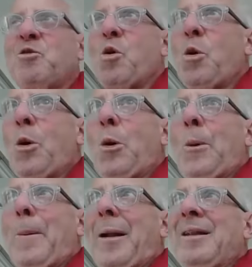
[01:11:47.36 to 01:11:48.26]

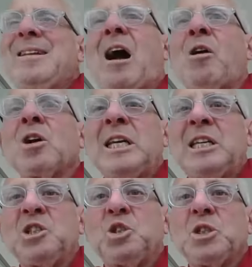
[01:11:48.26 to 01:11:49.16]
for
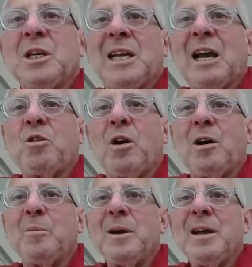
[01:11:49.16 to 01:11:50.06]
darlings, as I
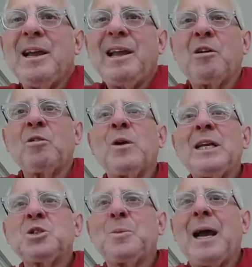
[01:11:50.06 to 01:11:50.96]
call them.
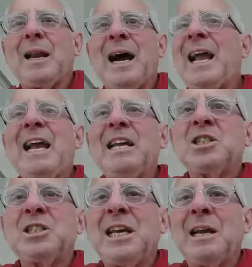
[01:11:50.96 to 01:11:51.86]
Greenspan. I
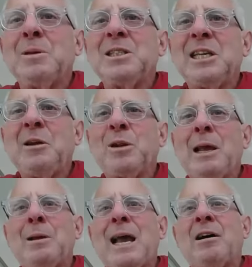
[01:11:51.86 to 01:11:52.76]
hated CNBC when
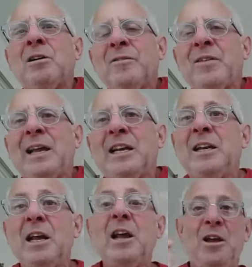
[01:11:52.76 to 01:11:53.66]
they
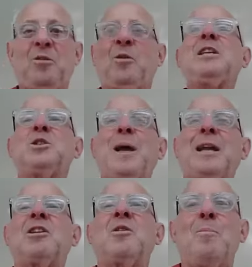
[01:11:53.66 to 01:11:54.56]
elevated
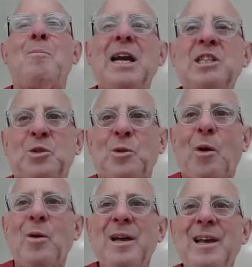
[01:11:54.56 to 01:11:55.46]
Greenspan to the maestro.
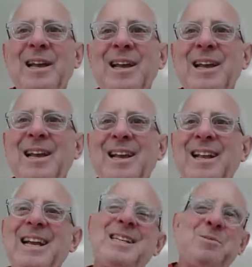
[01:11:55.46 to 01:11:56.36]

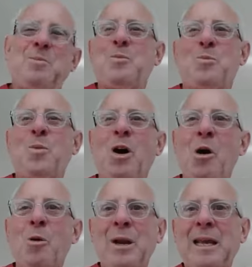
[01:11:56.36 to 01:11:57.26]
It's
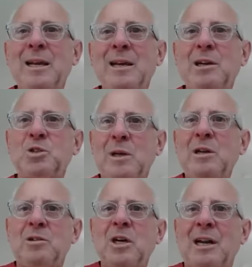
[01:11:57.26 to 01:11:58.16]
baloney, because when
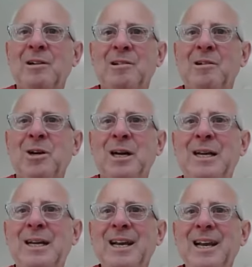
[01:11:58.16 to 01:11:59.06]
you look under the
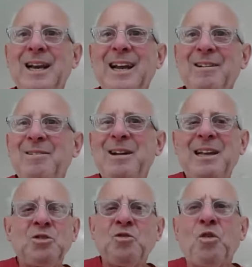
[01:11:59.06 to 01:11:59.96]
hood, well,
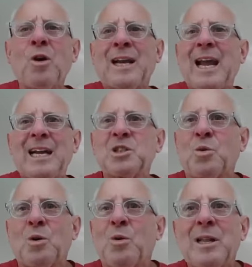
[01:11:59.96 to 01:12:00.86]
his forecasts
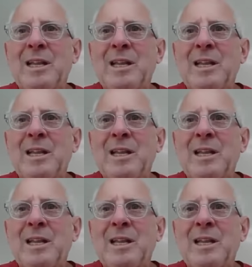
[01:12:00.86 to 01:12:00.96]
were